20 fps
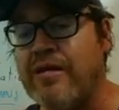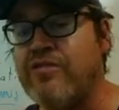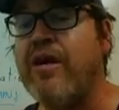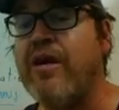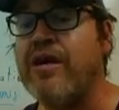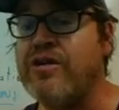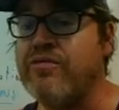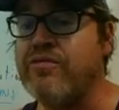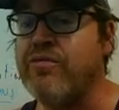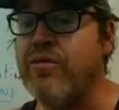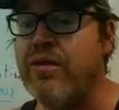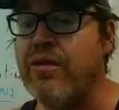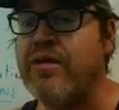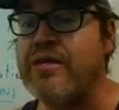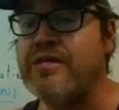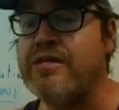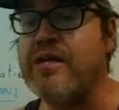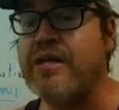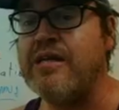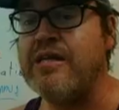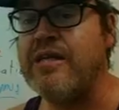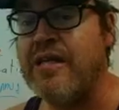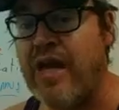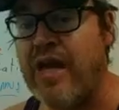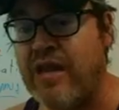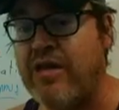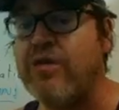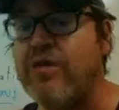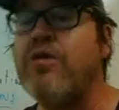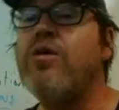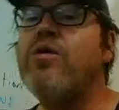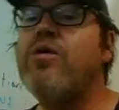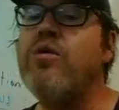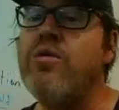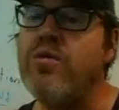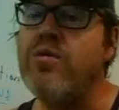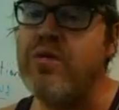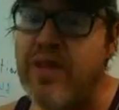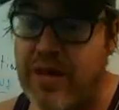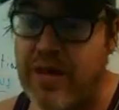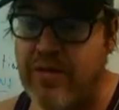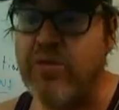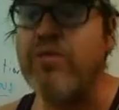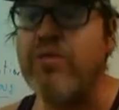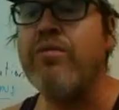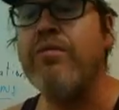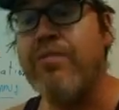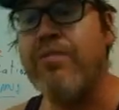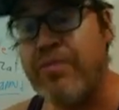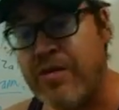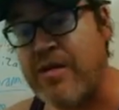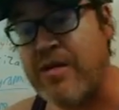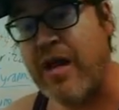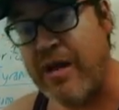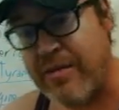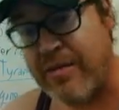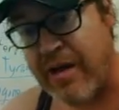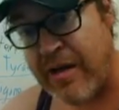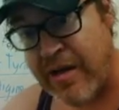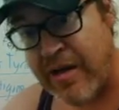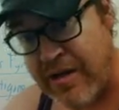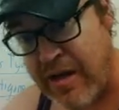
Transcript: trying to rule the city together, who take